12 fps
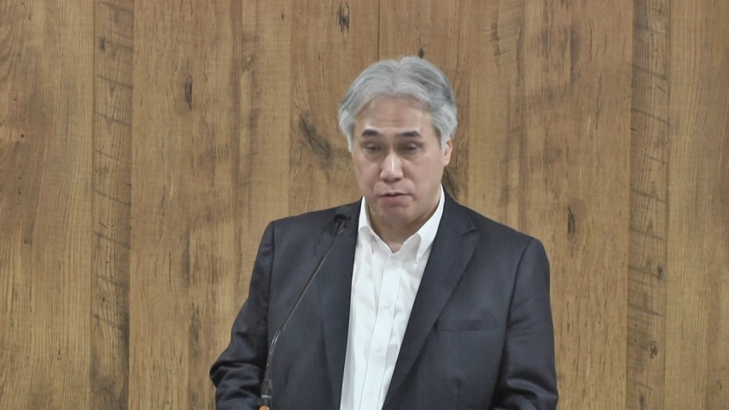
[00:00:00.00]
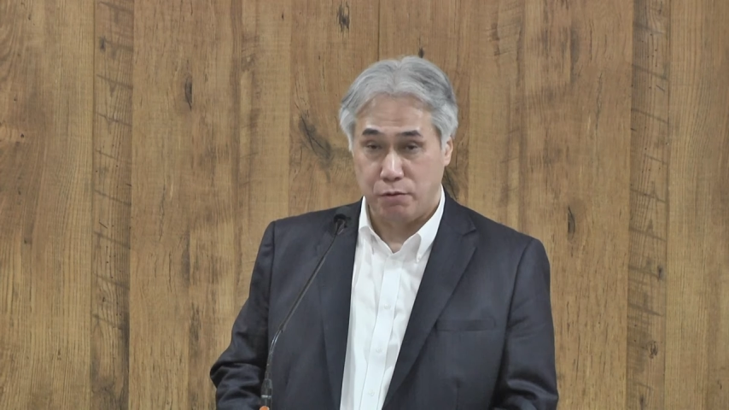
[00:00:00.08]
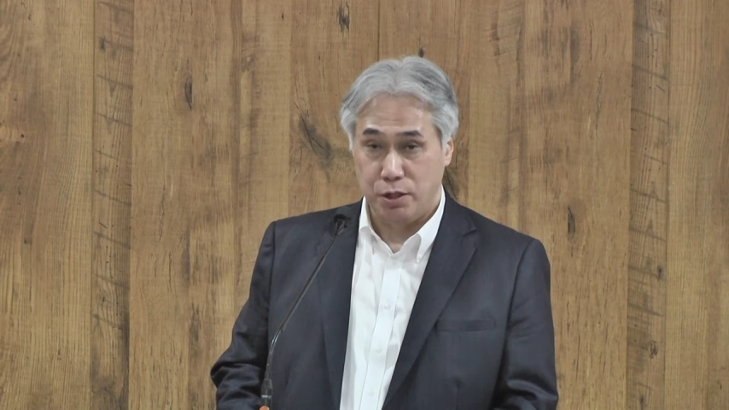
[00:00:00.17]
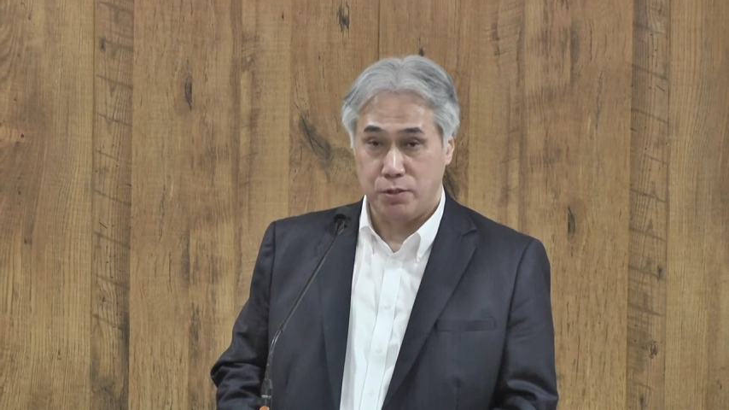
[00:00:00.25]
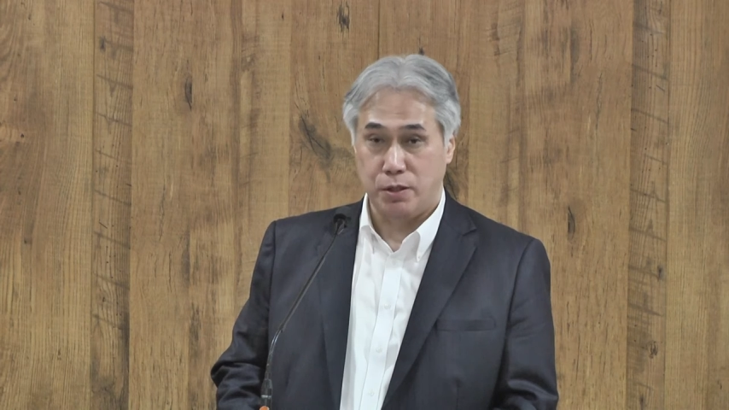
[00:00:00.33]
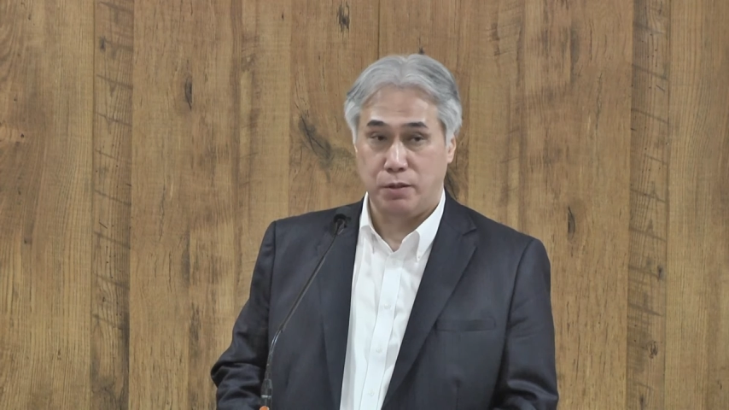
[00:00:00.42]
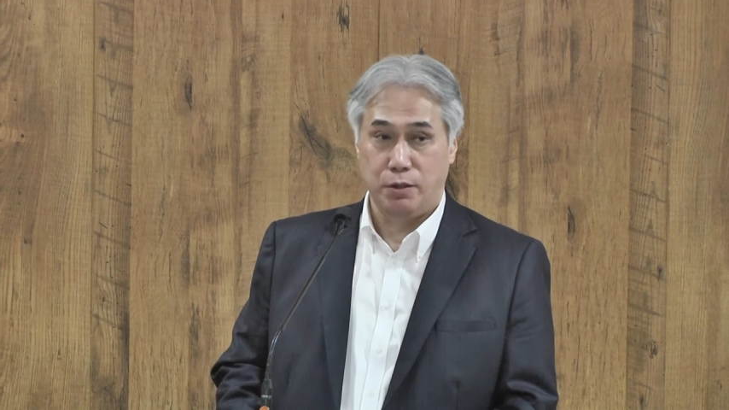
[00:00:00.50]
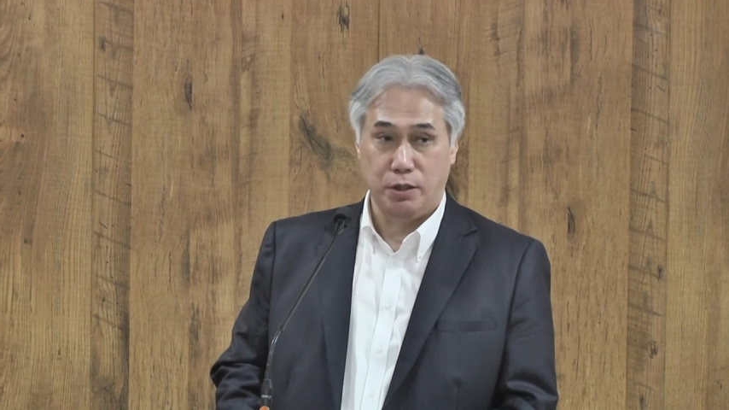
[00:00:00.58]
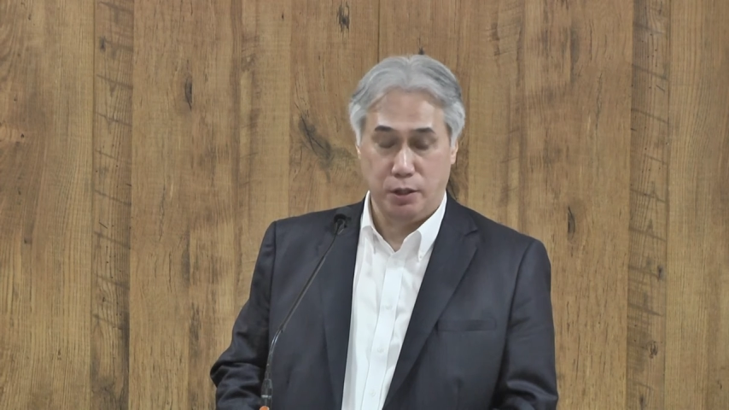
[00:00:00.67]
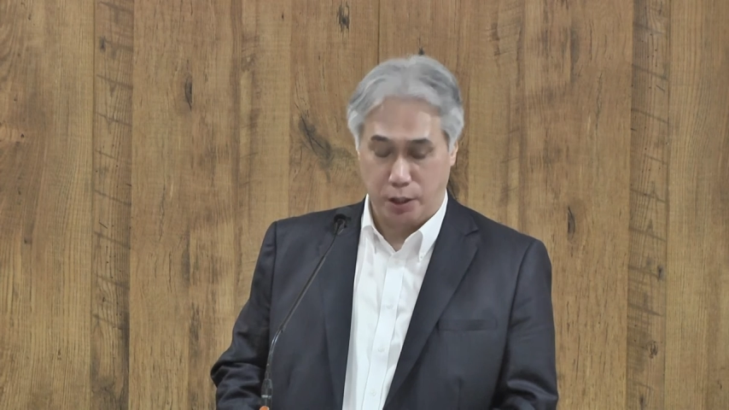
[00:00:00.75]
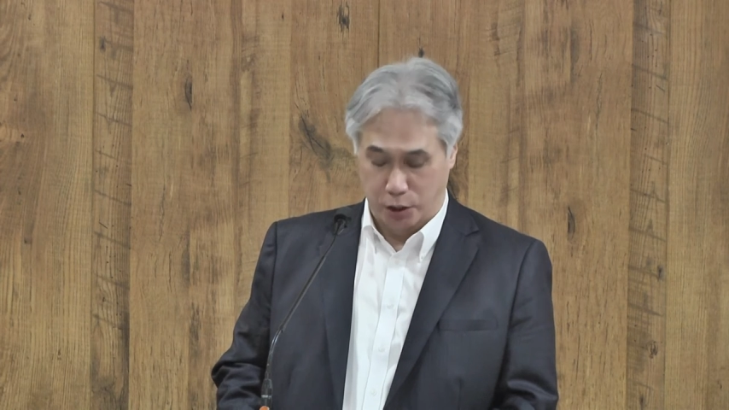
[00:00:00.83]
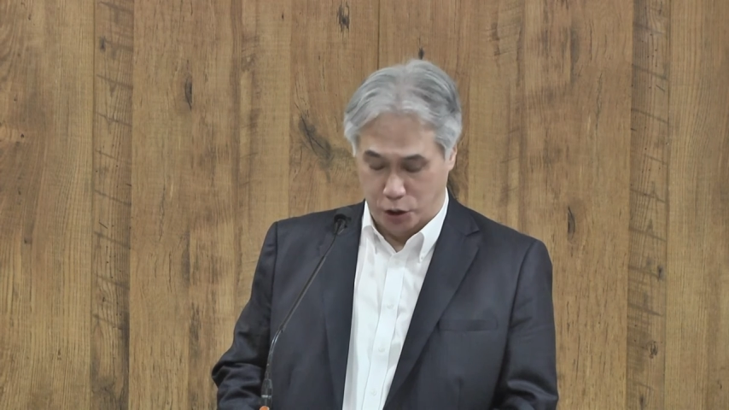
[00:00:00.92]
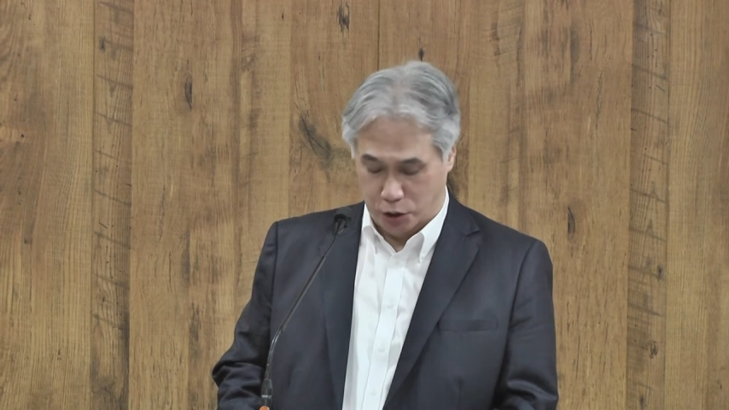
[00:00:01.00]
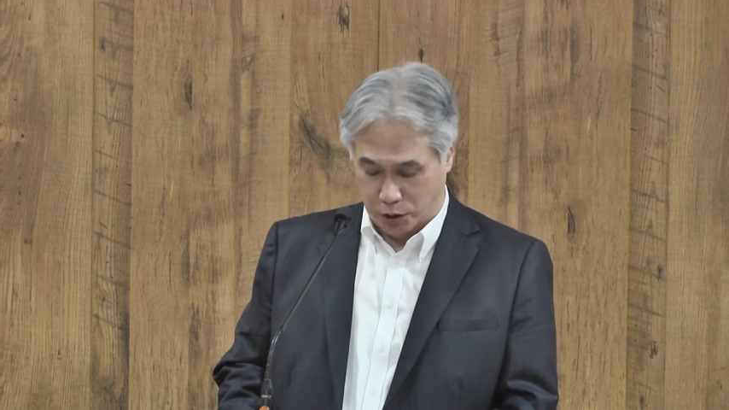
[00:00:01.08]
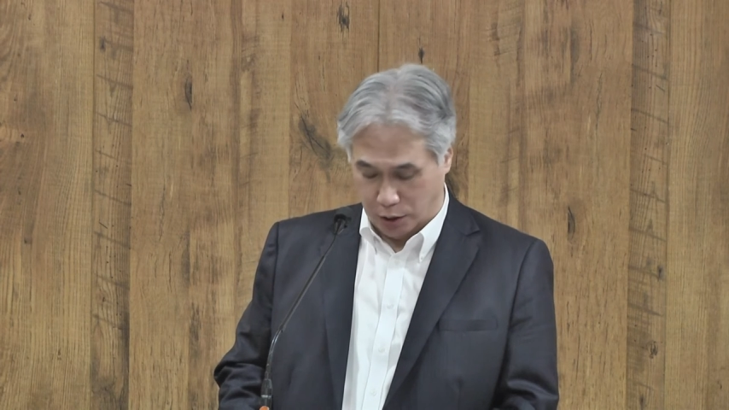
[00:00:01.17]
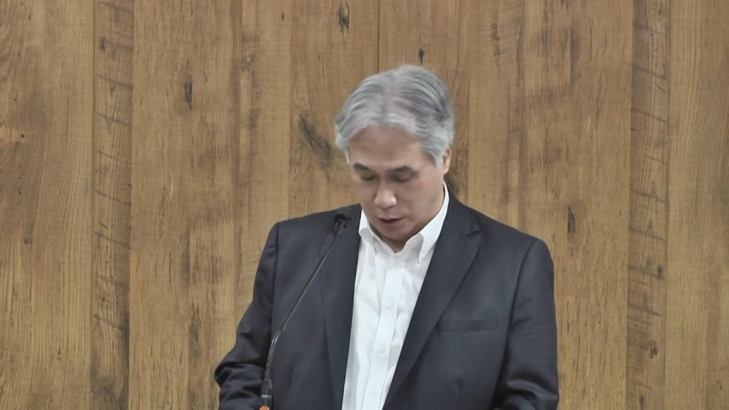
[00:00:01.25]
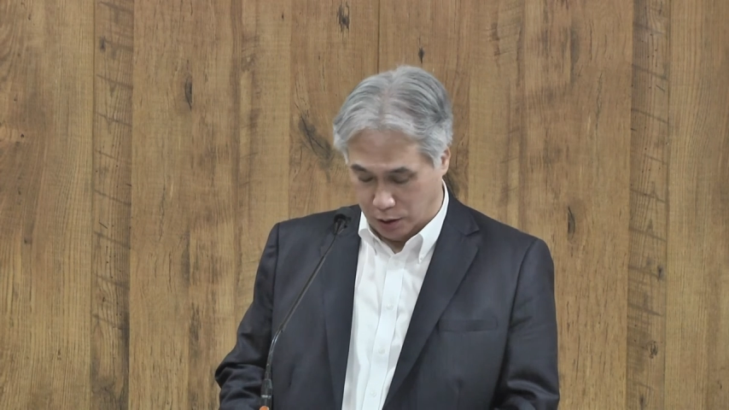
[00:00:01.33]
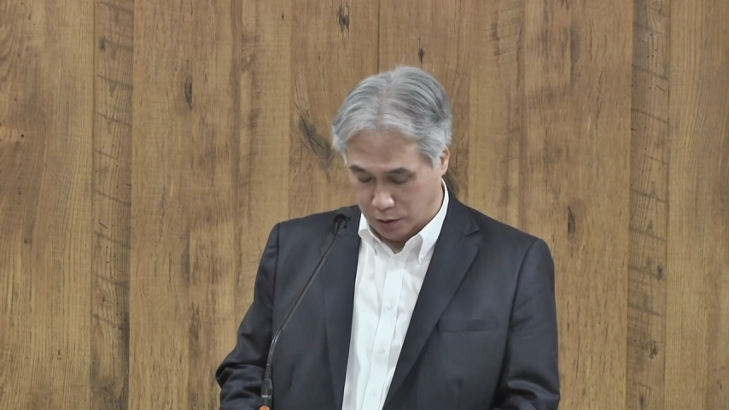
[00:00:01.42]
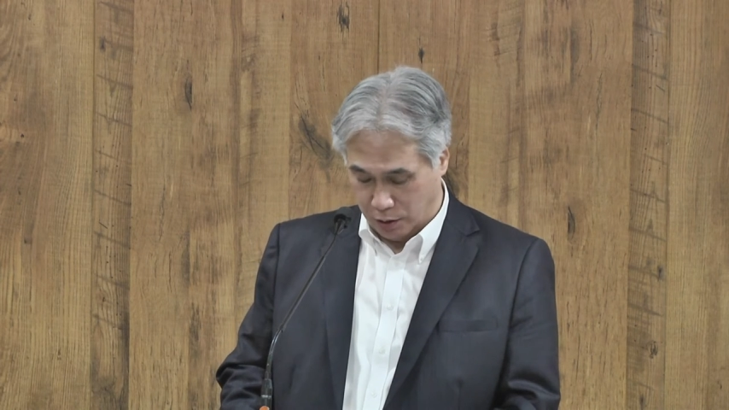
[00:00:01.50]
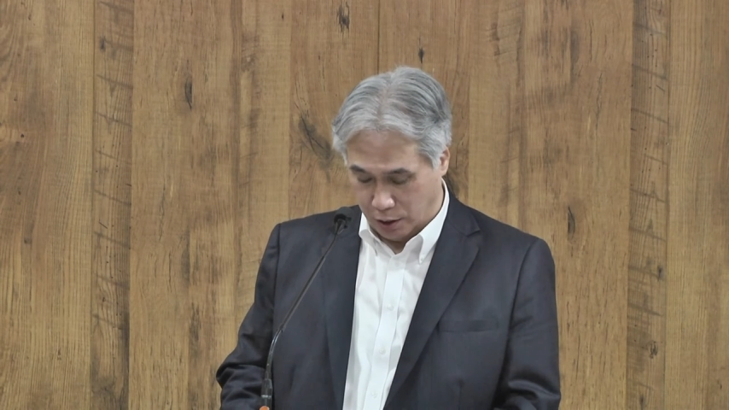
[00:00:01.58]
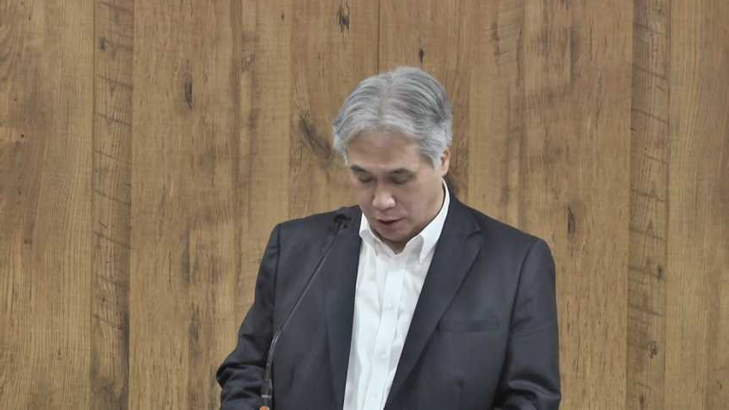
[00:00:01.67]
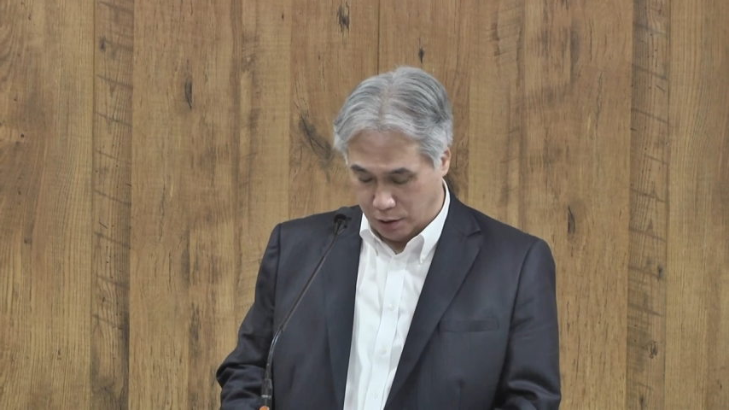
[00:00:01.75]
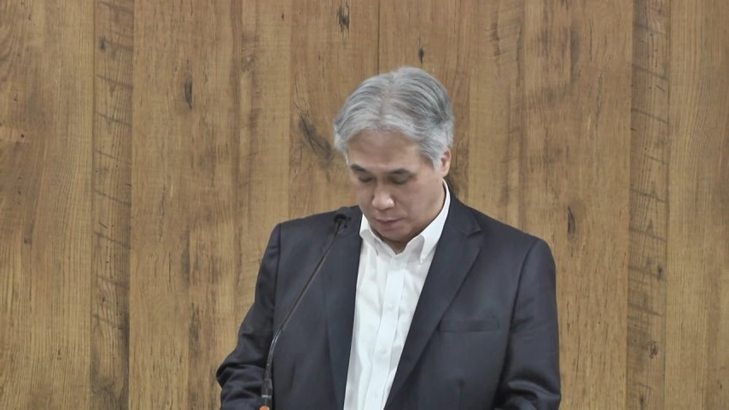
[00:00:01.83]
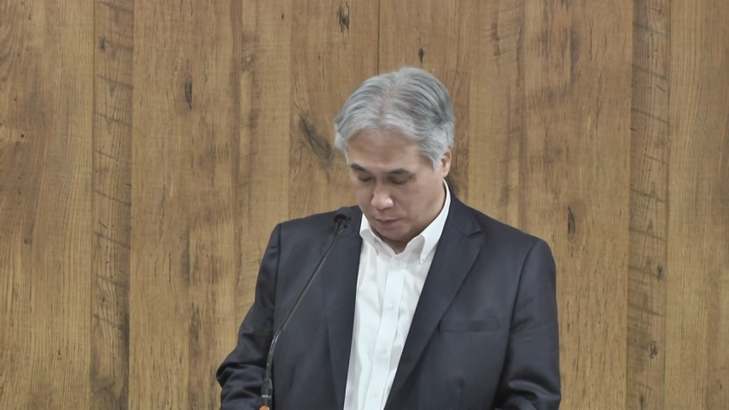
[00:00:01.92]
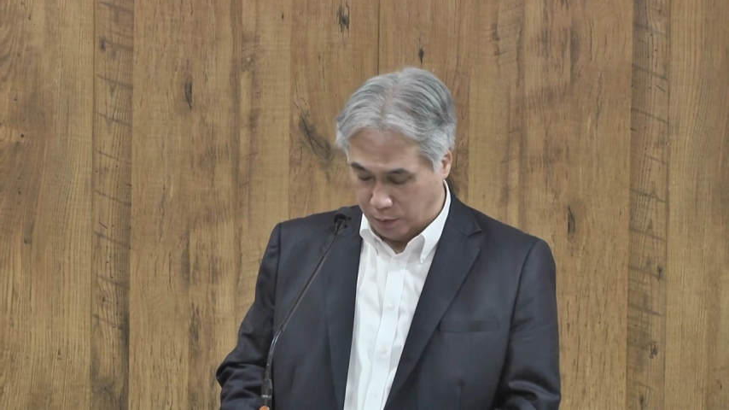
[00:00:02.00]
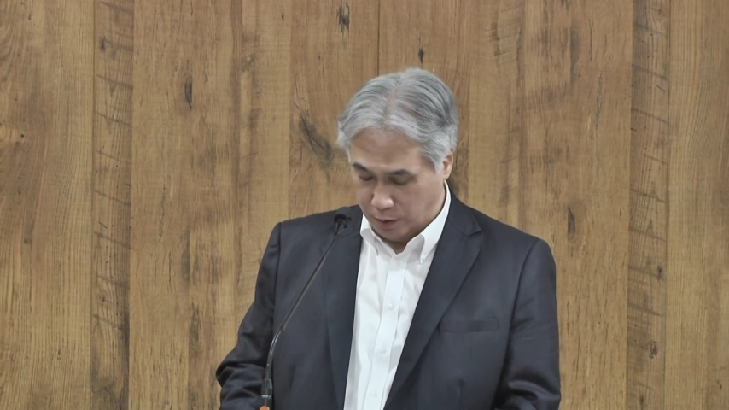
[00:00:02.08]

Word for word: recently released a